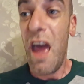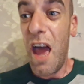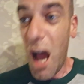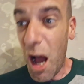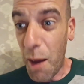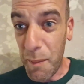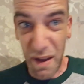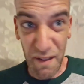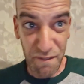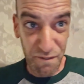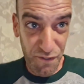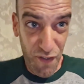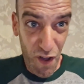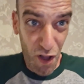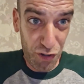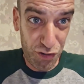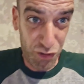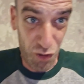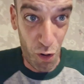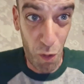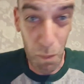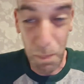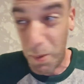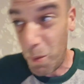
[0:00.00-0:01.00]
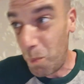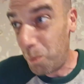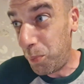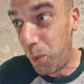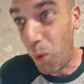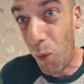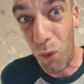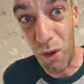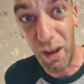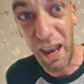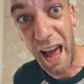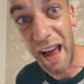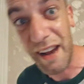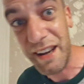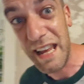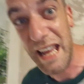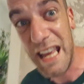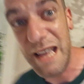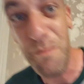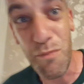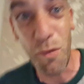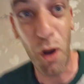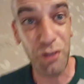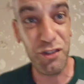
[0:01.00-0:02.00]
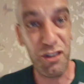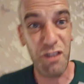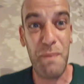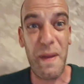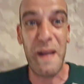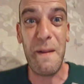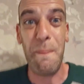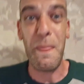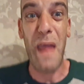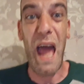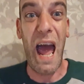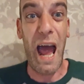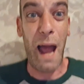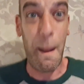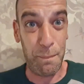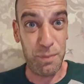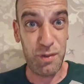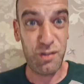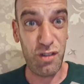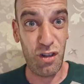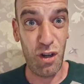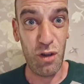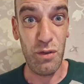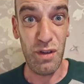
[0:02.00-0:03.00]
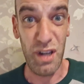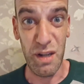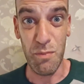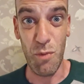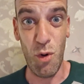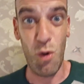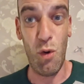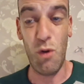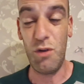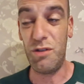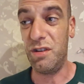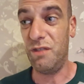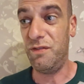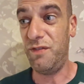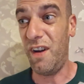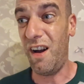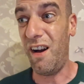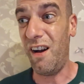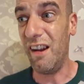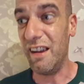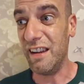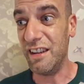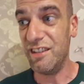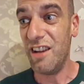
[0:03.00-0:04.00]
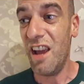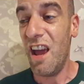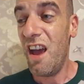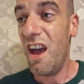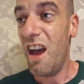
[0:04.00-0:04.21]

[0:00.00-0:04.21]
I mean, first up, poor lad, he must have been absolutely mortified.